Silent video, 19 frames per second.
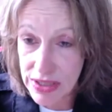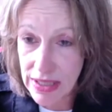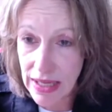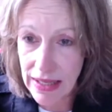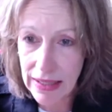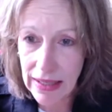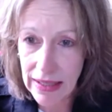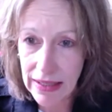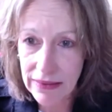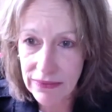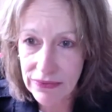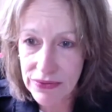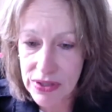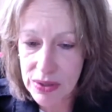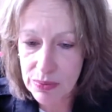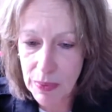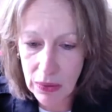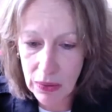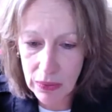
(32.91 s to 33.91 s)
And I've
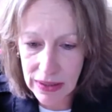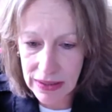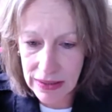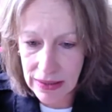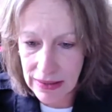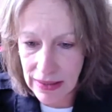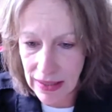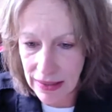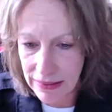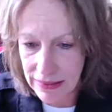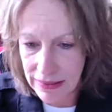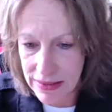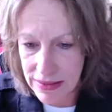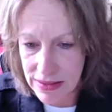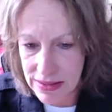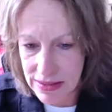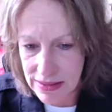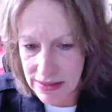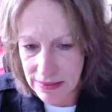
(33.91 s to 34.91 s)
spoken on
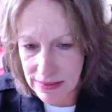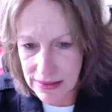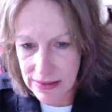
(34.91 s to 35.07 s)
this